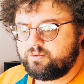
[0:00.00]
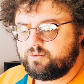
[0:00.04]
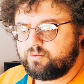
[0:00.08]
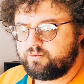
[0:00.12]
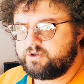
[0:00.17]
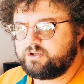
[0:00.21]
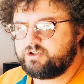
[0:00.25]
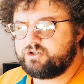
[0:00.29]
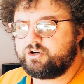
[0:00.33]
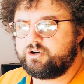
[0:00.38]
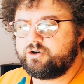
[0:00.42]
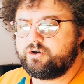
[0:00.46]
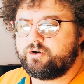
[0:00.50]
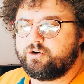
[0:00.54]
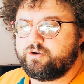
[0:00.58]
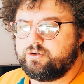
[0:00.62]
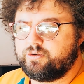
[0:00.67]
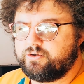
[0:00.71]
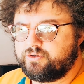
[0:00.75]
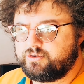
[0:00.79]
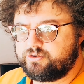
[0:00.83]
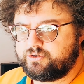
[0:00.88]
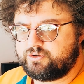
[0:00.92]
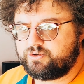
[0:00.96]

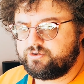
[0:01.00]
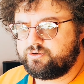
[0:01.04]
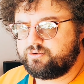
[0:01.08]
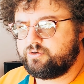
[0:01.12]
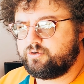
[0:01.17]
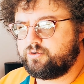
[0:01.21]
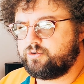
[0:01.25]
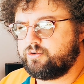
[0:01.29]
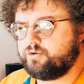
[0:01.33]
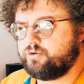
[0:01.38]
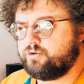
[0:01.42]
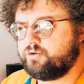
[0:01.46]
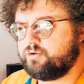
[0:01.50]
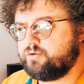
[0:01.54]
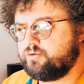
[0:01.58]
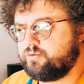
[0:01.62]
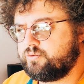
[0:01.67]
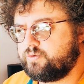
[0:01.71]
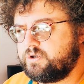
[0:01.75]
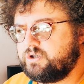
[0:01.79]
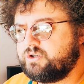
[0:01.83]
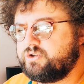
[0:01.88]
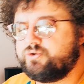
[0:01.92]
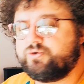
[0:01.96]
returns or
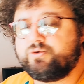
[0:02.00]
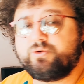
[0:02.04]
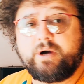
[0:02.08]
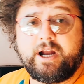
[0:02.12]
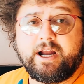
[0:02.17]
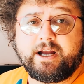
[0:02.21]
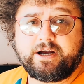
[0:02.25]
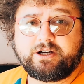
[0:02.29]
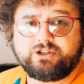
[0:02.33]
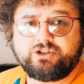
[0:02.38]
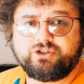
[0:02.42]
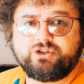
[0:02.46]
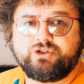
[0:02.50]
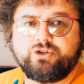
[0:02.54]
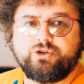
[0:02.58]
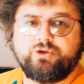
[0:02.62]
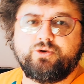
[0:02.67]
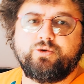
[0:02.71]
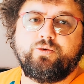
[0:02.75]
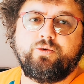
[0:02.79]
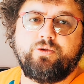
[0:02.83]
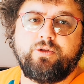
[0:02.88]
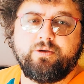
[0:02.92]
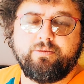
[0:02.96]
retracts
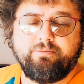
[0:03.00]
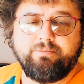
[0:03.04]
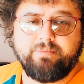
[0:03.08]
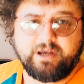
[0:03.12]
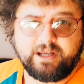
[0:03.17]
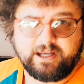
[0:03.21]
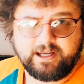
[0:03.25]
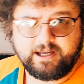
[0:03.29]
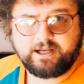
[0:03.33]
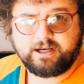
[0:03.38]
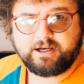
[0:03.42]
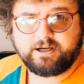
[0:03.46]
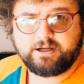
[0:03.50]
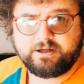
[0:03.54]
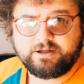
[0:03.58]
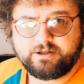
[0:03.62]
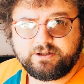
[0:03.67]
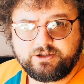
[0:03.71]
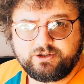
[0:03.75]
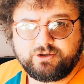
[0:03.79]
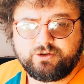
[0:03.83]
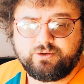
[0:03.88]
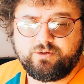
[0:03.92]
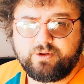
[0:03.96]
to the mean,
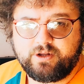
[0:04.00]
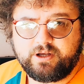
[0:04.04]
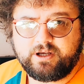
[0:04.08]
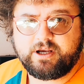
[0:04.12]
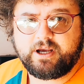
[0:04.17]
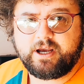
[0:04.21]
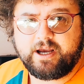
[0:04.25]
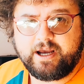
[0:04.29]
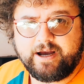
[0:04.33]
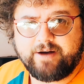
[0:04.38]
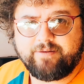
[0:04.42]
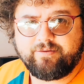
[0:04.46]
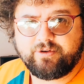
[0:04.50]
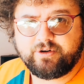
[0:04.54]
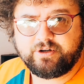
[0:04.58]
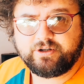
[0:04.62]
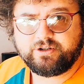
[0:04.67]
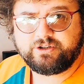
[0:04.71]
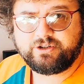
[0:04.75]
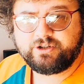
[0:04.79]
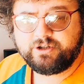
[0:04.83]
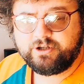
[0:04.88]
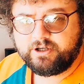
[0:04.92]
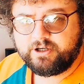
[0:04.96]
to the
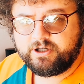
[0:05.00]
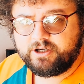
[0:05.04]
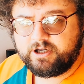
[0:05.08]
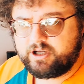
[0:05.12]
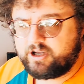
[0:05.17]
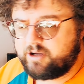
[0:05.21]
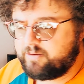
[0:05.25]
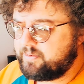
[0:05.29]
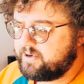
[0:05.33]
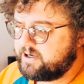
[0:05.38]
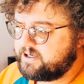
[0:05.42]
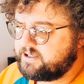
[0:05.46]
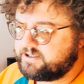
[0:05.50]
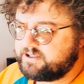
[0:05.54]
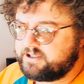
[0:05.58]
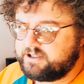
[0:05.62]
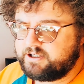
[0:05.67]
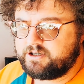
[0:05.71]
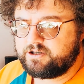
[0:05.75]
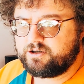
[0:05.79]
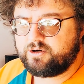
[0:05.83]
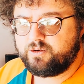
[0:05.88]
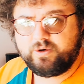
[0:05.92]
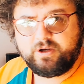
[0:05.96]
average. It might
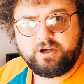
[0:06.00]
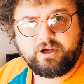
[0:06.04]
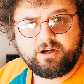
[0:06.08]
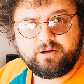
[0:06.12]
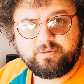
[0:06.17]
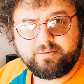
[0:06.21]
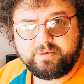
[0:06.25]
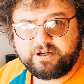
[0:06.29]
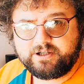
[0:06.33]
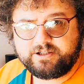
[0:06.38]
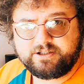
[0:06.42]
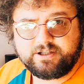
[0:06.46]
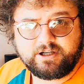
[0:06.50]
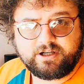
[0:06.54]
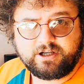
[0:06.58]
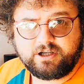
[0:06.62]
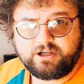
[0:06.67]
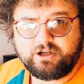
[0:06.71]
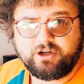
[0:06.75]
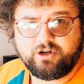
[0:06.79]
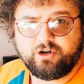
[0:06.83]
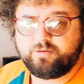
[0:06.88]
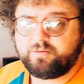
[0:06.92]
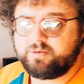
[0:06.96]
take a week, it might take
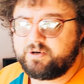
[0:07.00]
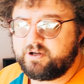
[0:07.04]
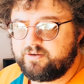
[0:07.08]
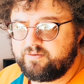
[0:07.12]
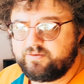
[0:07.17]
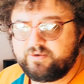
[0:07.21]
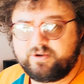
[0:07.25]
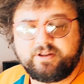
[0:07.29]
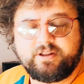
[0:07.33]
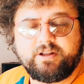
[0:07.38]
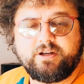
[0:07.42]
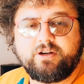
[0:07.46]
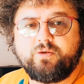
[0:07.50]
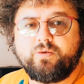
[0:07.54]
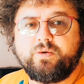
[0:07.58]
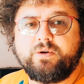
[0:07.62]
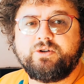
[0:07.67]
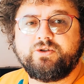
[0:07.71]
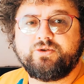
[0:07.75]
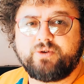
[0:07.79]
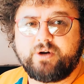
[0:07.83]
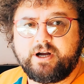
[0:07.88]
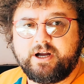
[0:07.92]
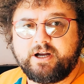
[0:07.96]
a year, but everything
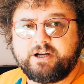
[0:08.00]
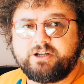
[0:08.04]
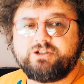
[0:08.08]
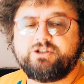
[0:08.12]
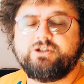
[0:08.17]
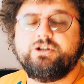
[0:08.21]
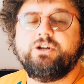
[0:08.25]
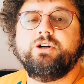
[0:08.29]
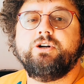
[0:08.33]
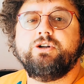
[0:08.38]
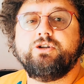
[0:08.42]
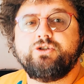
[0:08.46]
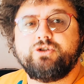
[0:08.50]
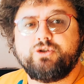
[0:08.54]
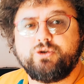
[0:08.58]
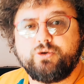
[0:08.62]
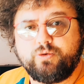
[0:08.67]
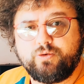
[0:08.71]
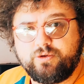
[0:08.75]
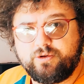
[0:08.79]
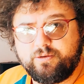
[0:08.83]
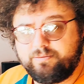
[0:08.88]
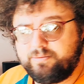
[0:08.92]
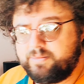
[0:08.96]
retracts
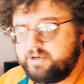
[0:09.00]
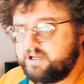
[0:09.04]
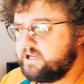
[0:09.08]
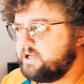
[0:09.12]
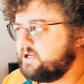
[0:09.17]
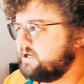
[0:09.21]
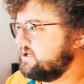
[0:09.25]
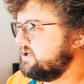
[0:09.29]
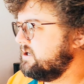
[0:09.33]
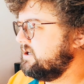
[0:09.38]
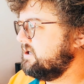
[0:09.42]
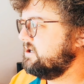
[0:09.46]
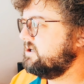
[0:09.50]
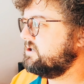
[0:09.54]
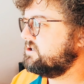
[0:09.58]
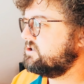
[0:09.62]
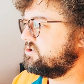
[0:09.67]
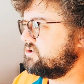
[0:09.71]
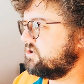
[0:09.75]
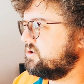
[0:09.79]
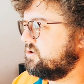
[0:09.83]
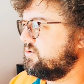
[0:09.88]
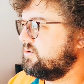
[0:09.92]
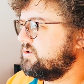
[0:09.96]
to the mean.
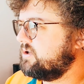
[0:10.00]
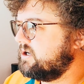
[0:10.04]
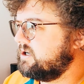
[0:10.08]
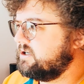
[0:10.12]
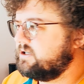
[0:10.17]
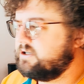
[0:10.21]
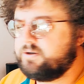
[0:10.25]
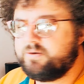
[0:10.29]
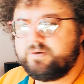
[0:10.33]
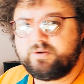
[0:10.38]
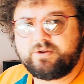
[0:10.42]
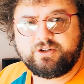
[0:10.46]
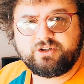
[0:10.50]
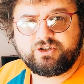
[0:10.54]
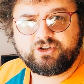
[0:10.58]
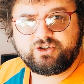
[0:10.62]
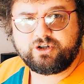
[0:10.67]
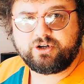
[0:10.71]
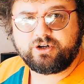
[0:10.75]
So the idea with this